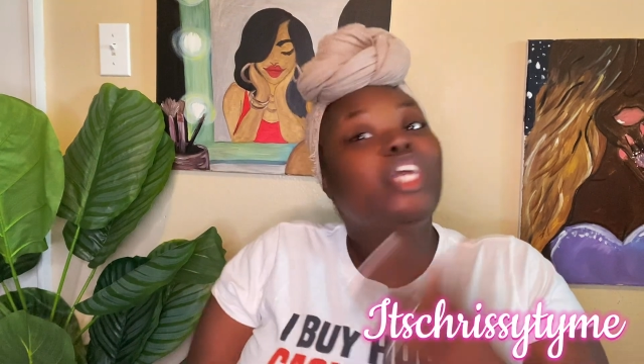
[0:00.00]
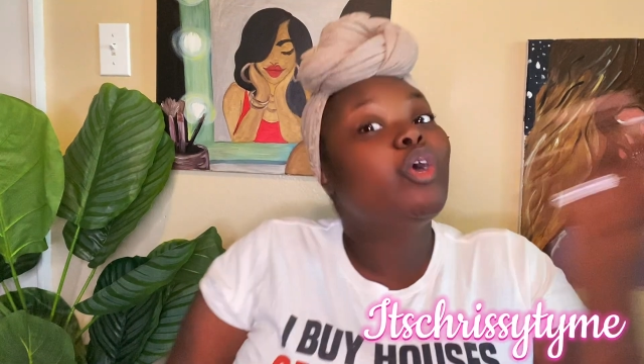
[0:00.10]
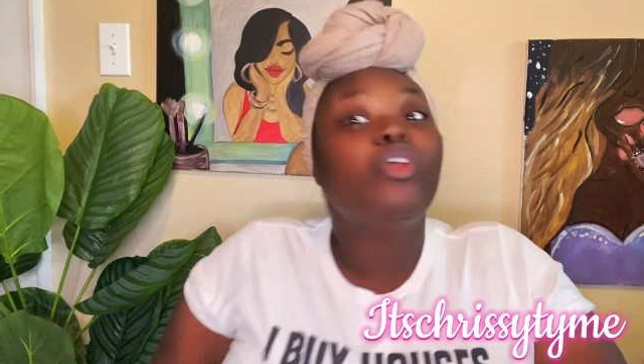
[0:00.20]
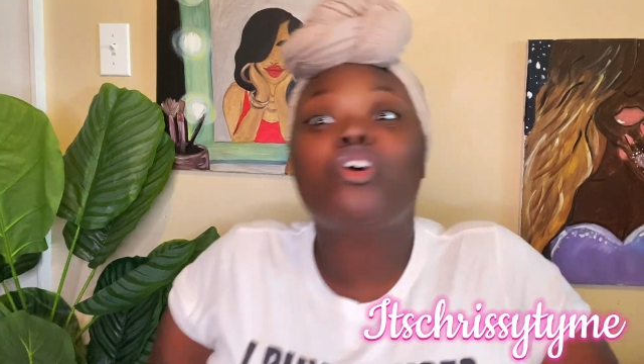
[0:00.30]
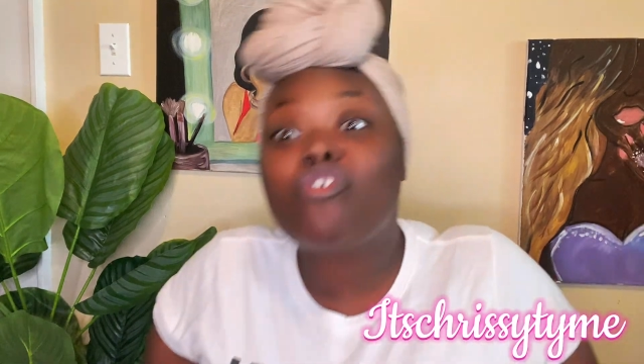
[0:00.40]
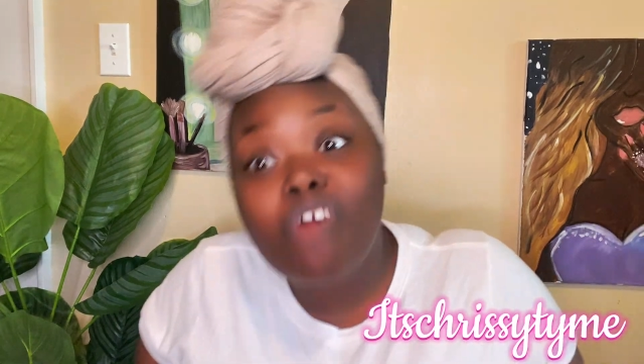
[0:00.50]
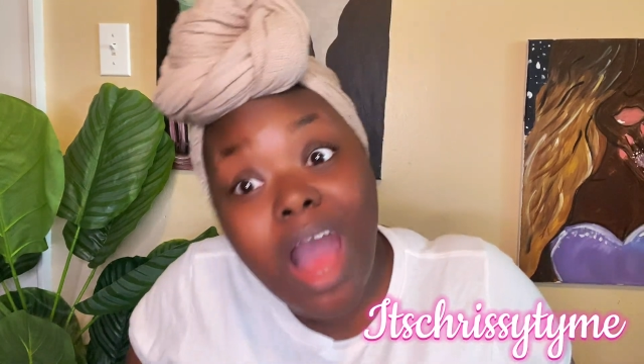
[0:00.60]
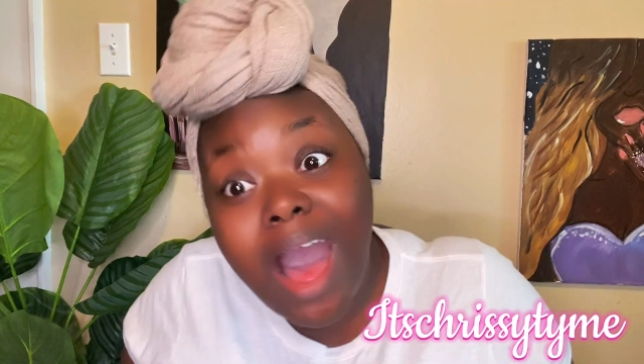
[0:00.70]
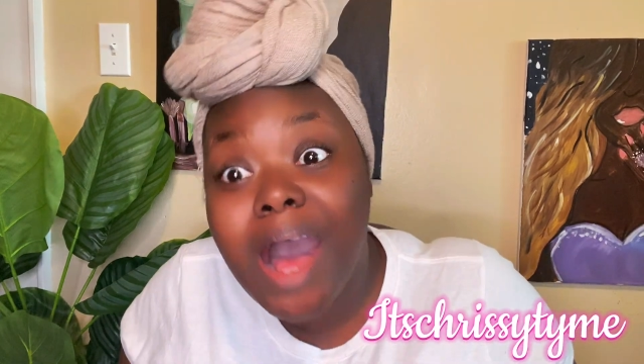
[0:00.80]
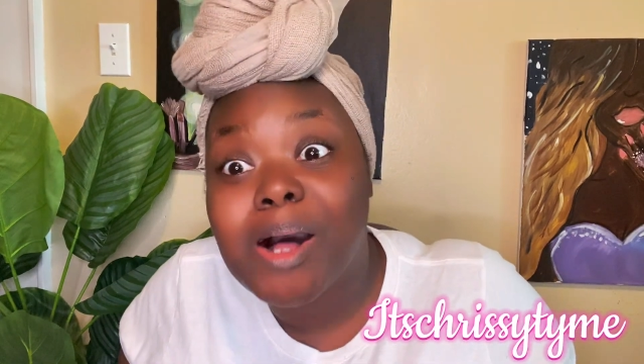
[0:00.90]
you are
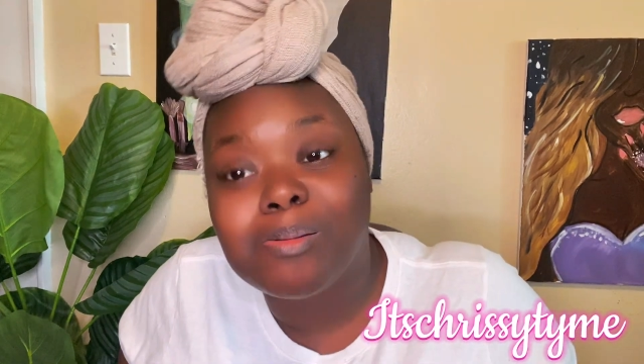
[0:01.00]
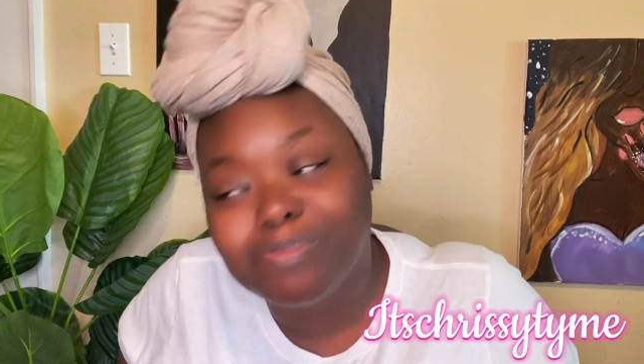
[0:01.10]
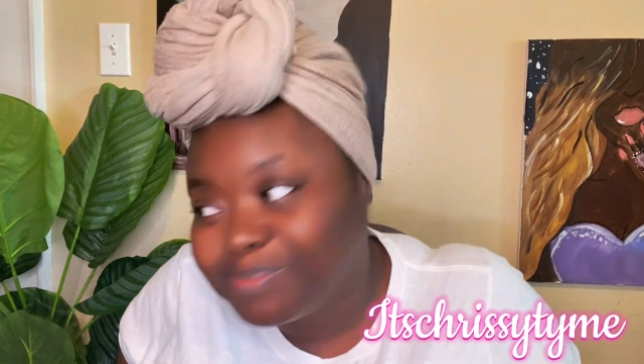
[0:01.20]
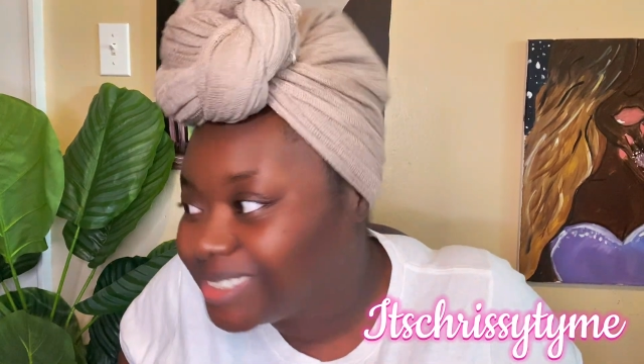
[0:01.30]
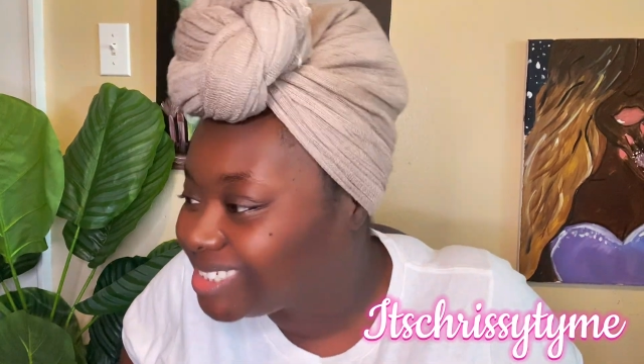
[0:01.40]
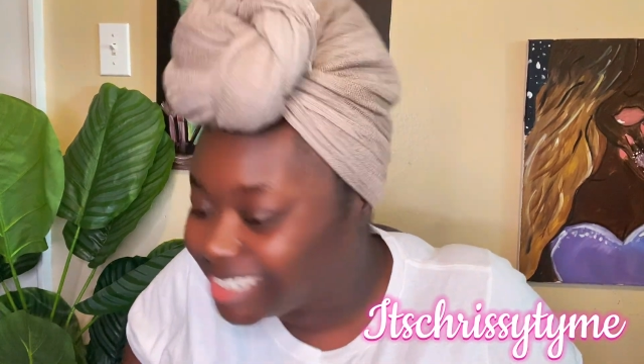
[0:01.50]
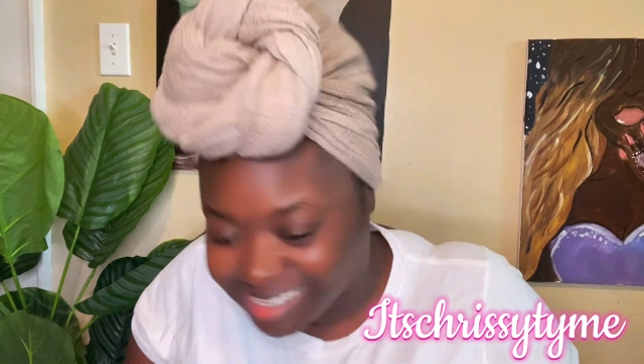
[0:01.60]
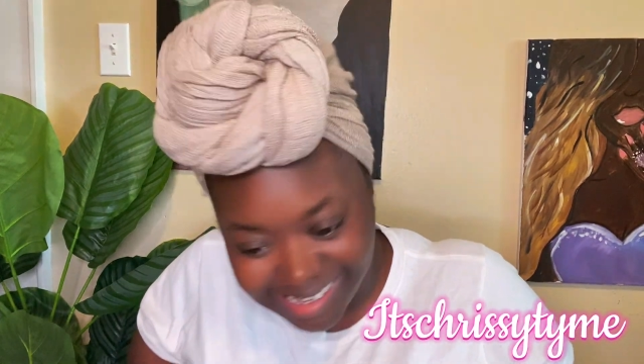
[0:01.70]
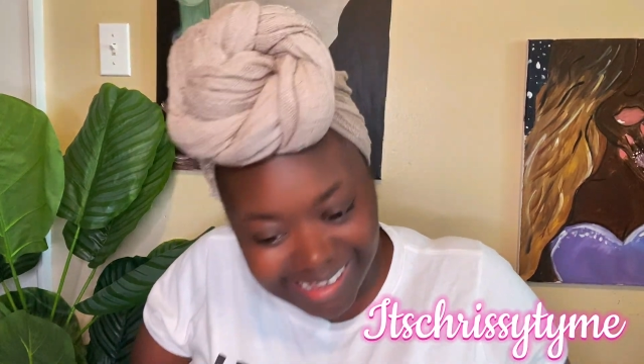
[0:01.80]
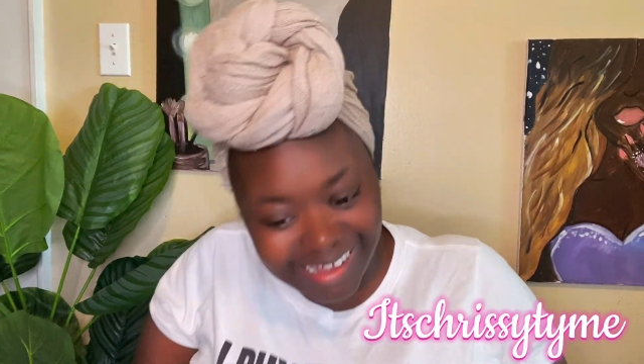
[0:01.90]
the
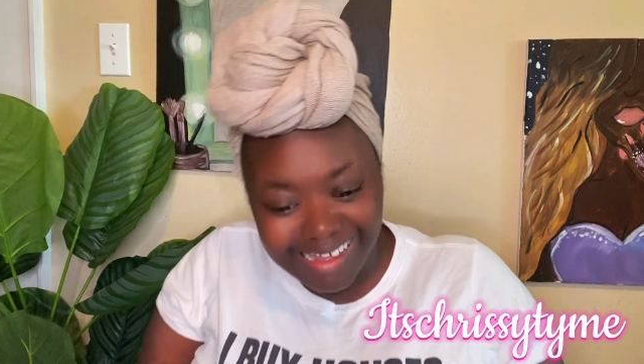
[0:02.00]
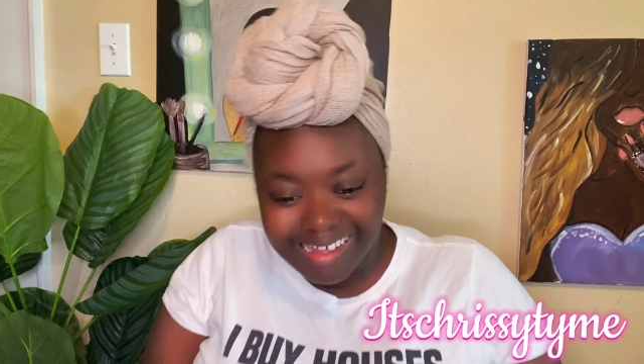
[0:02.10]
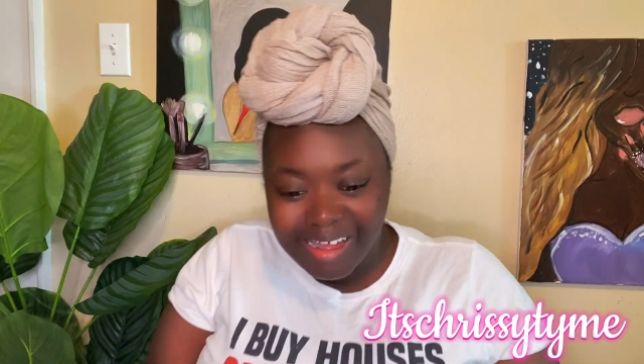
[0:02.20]
crumbs.